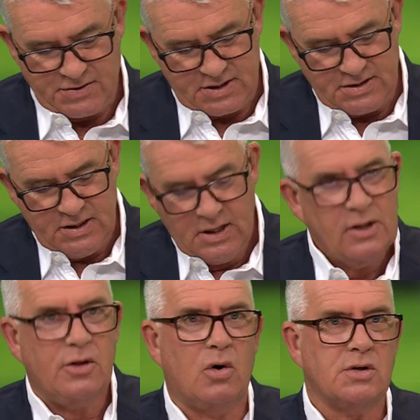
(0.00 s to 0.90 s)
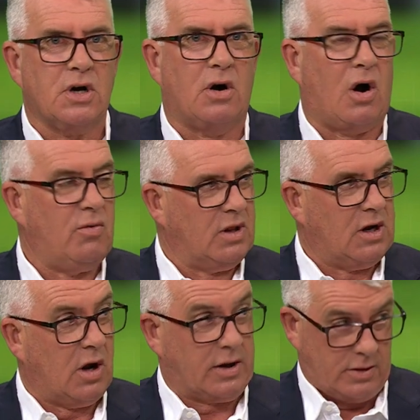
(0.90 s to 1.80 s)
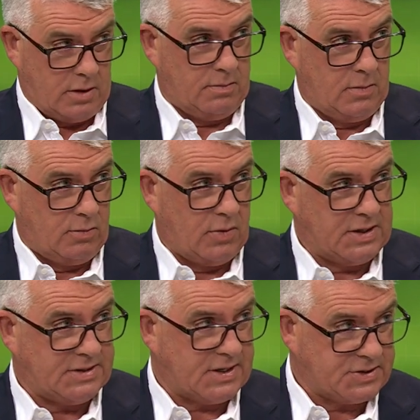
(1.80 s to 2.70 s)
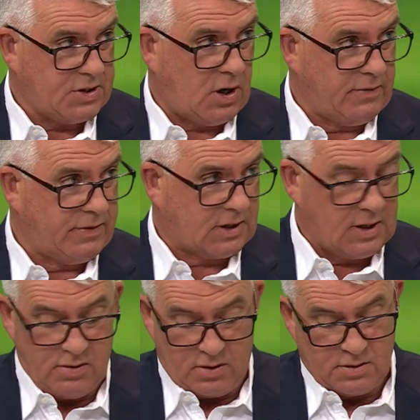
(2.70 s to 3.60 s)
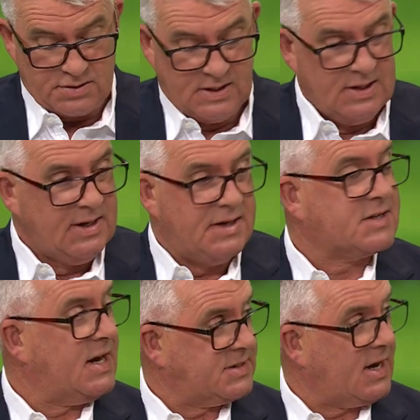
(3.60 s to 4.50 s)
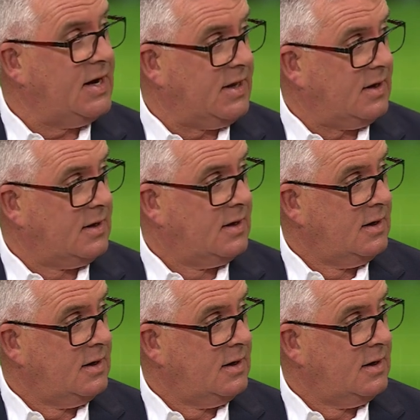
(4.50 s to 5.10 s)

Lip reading: overseas. The horse I really like in the race outside of the Kiwi horse is Cascadian.